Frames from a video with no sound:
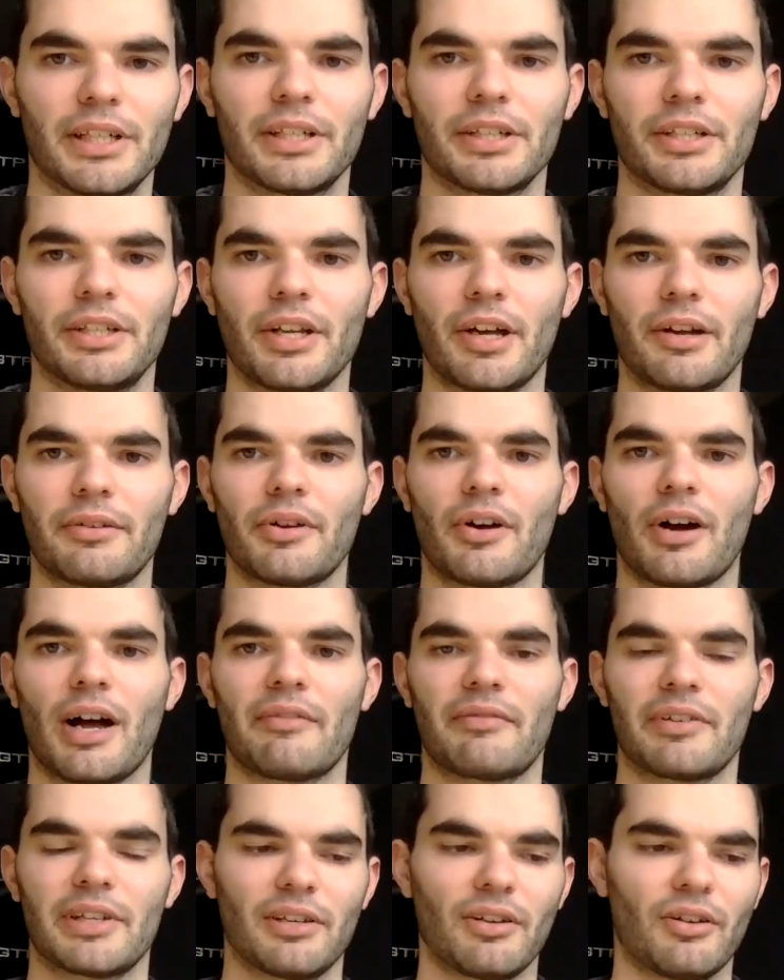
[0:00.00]
you know, not
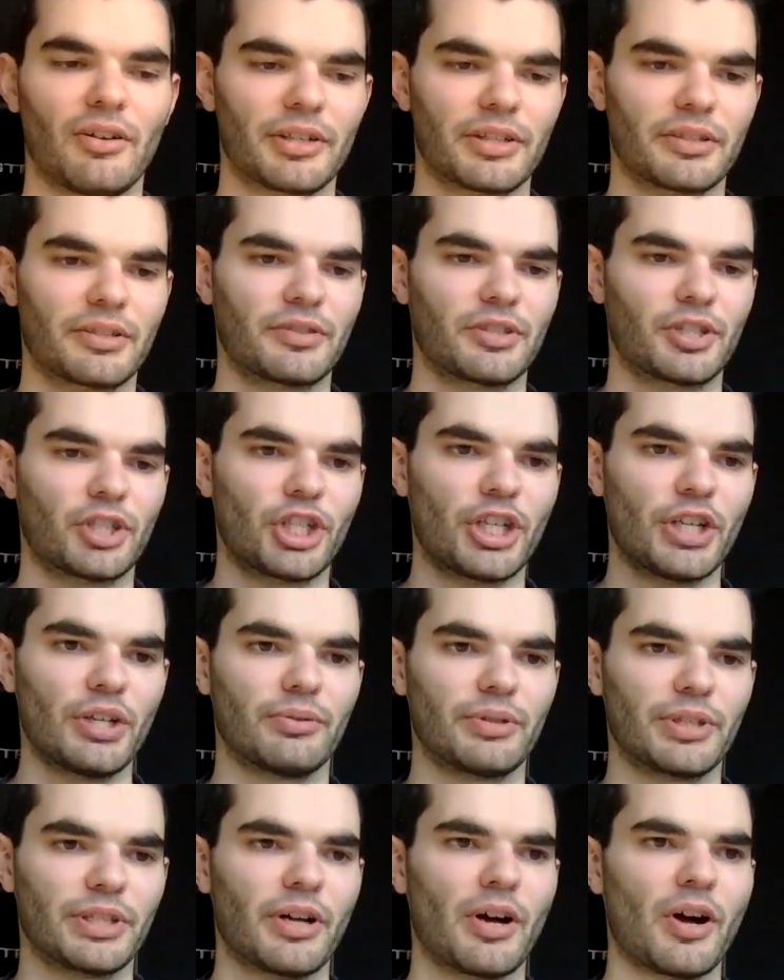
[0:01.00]
having like
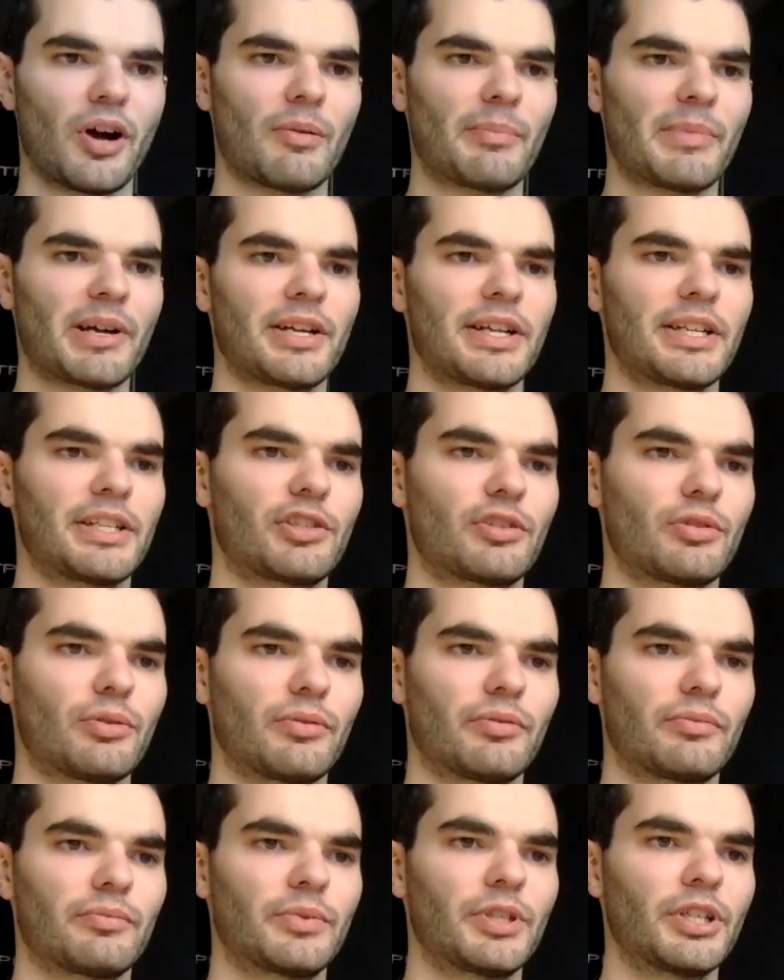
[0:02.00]
shielded armor, it's
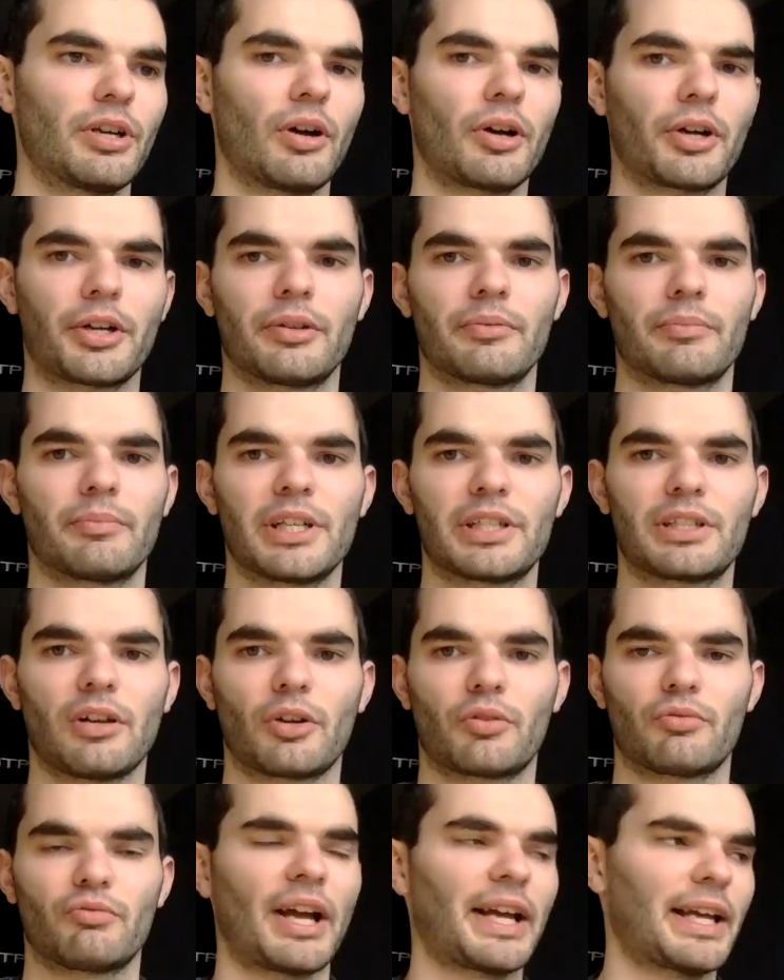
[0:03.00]
sort of it's
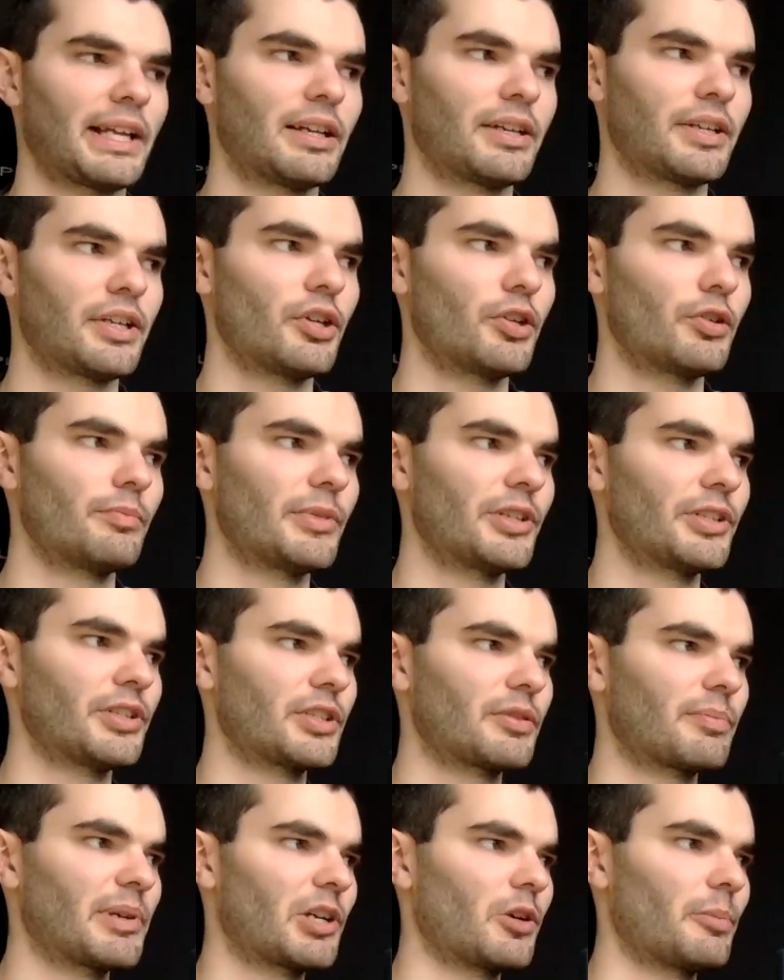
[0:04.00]
like regular
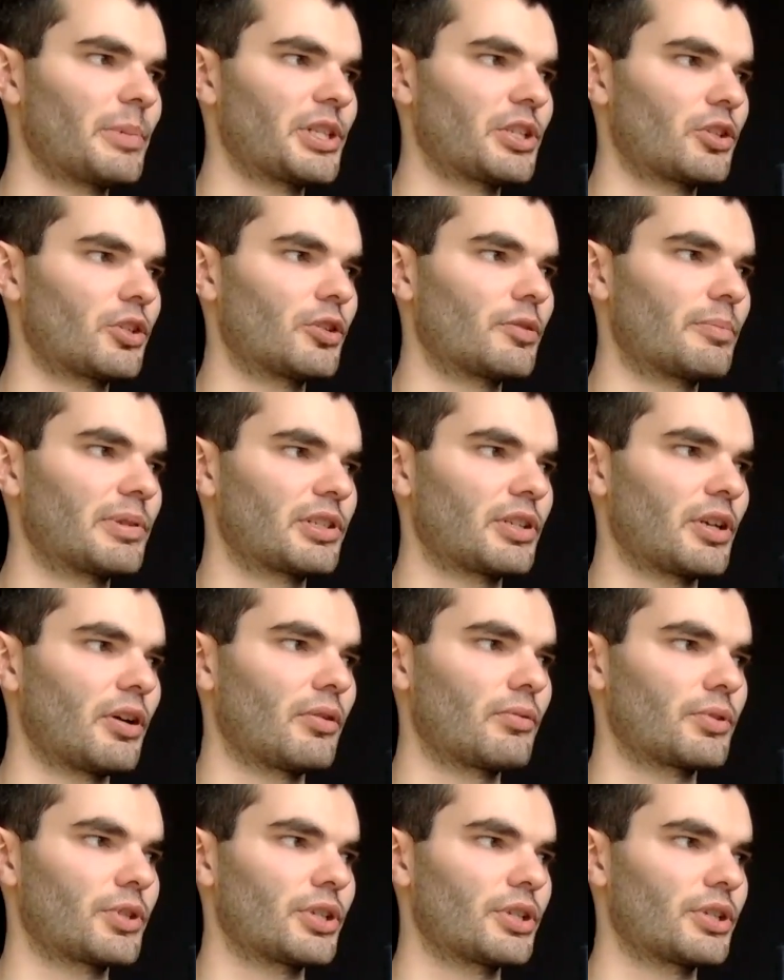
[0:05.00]
humans becoming super
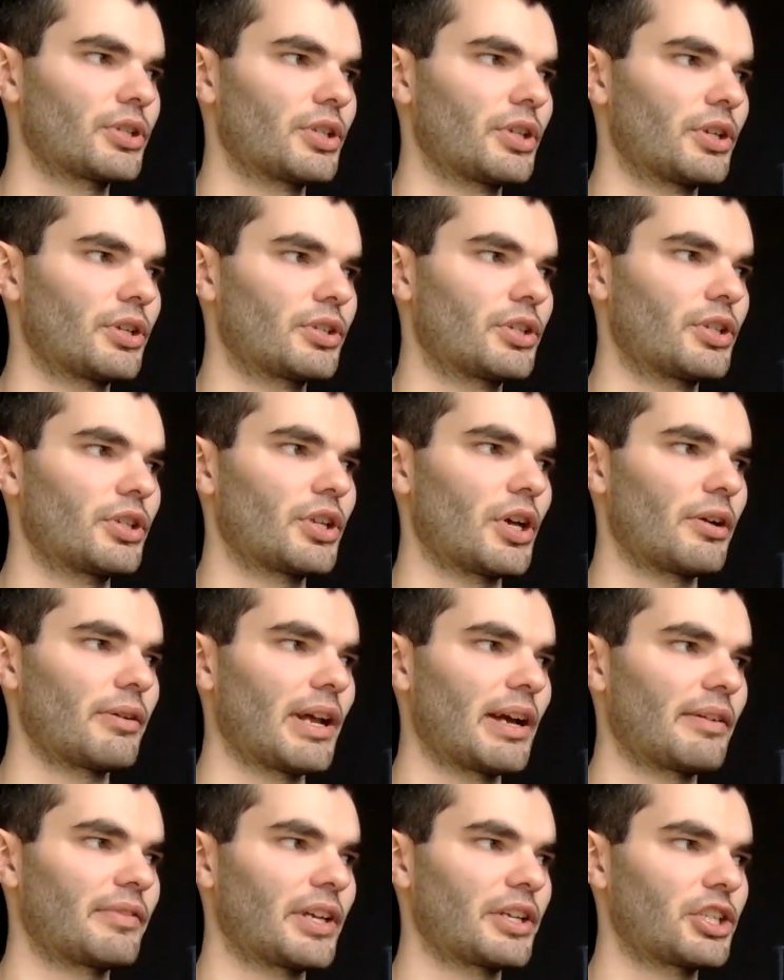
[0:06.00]
soldiers, so you don't
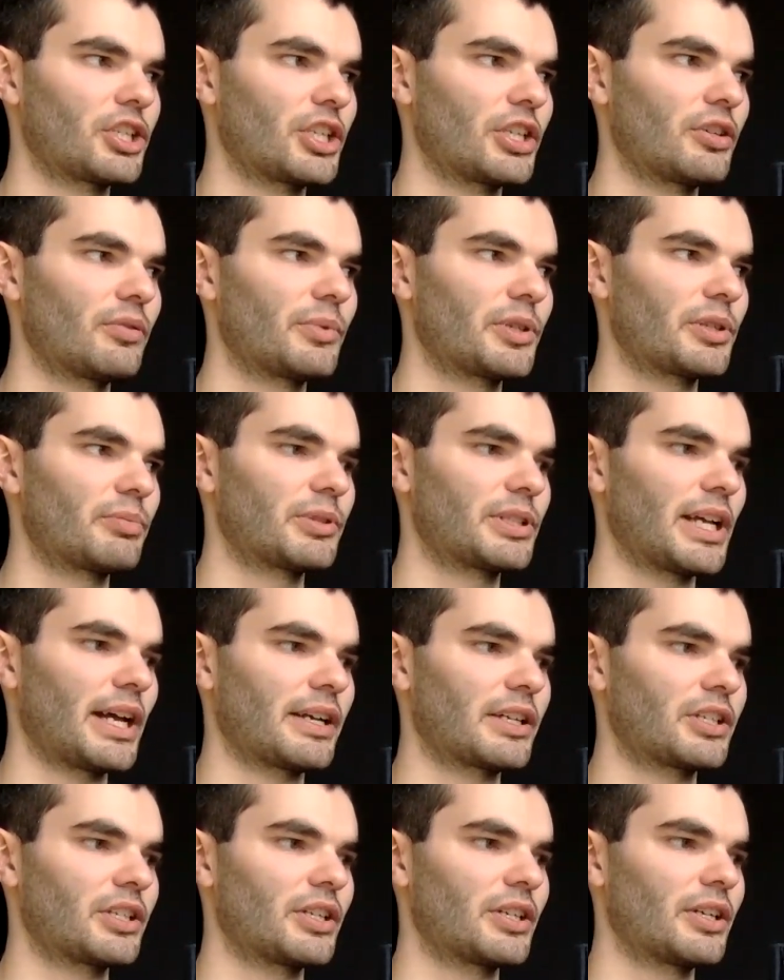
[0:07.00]
have that shield which
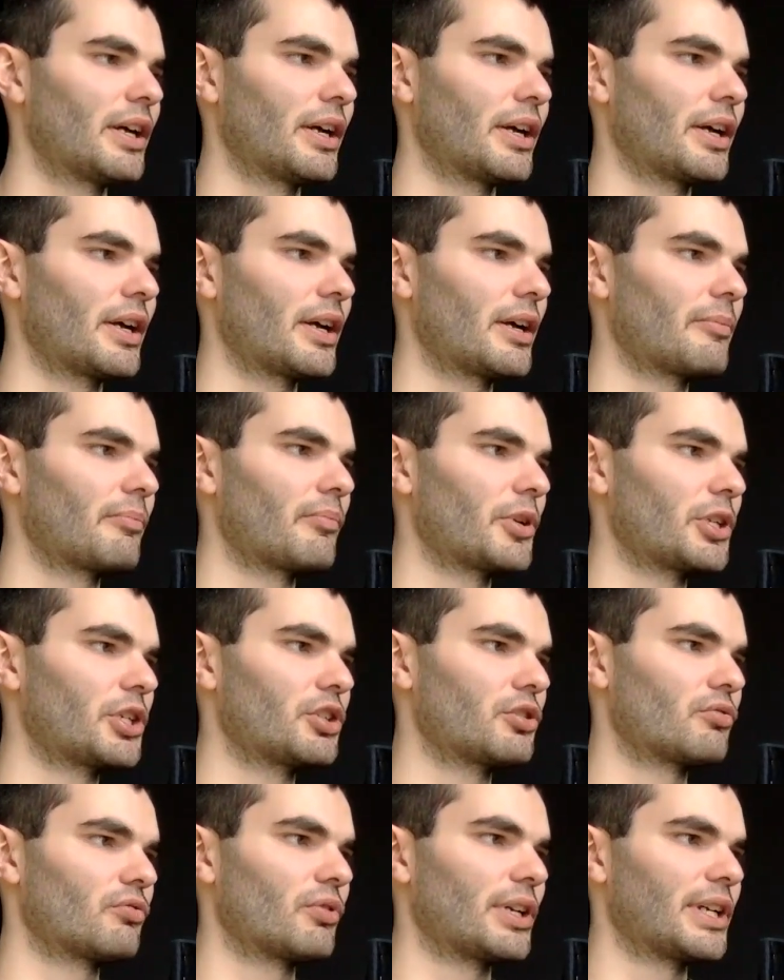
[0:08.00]
protects you, which
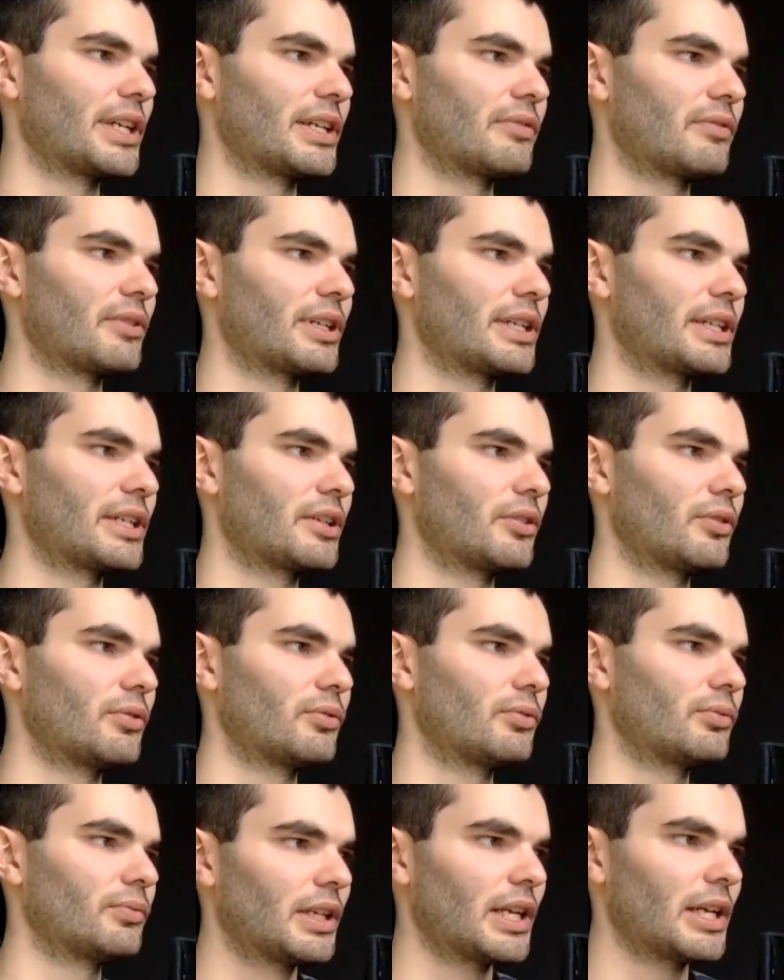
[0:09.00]
is really really
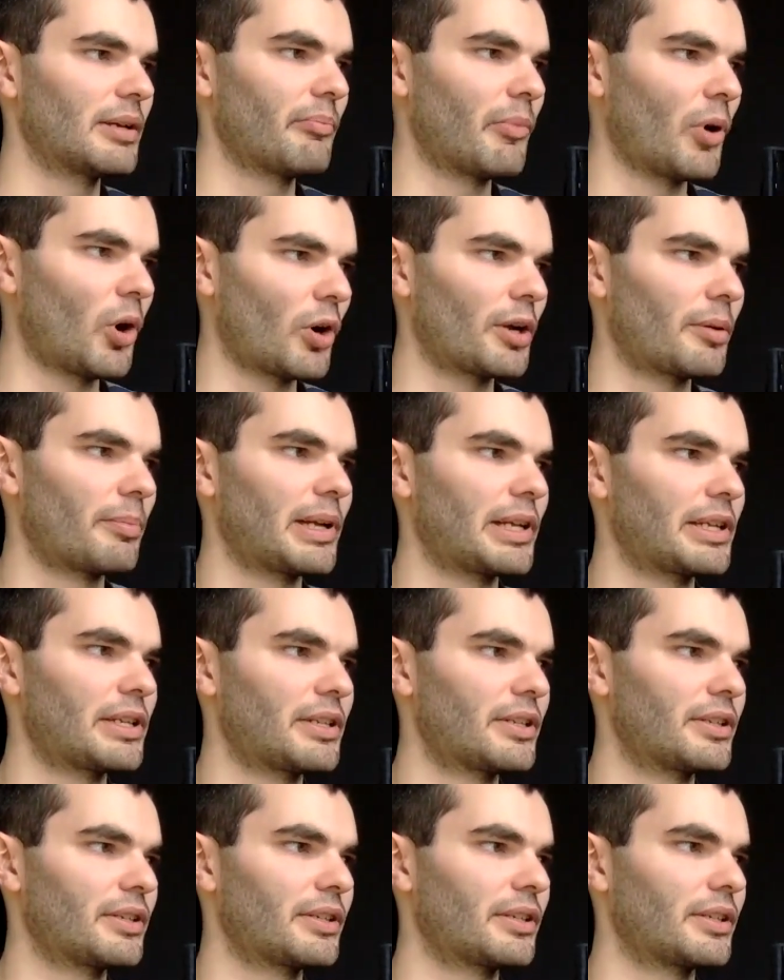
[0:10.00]
cool in my
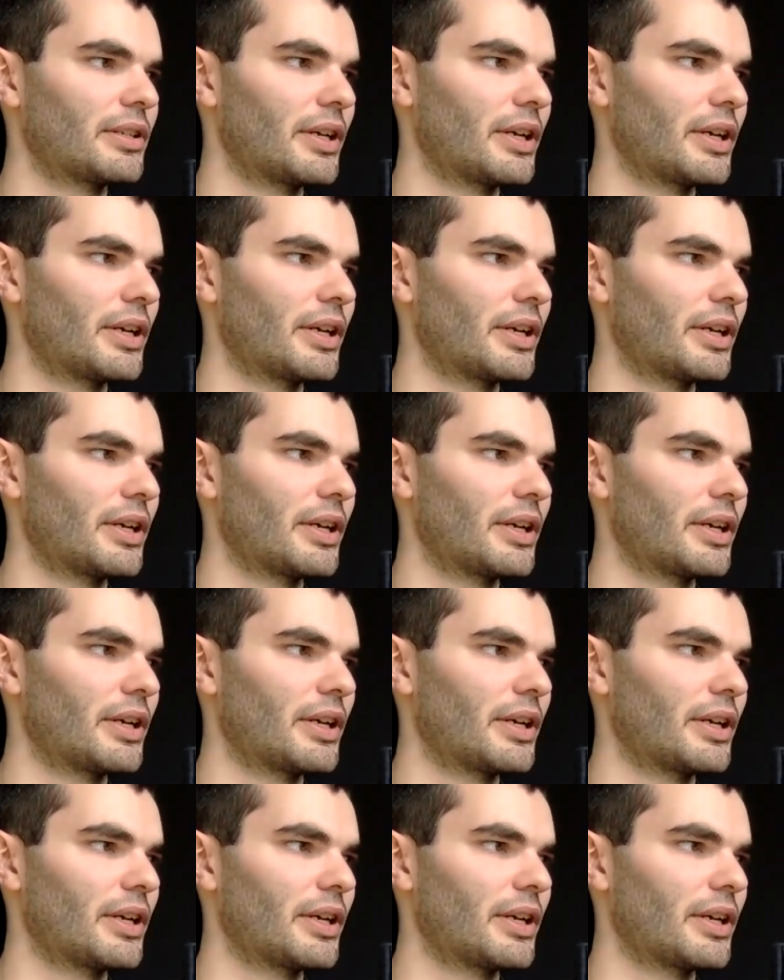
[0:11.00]
opinion.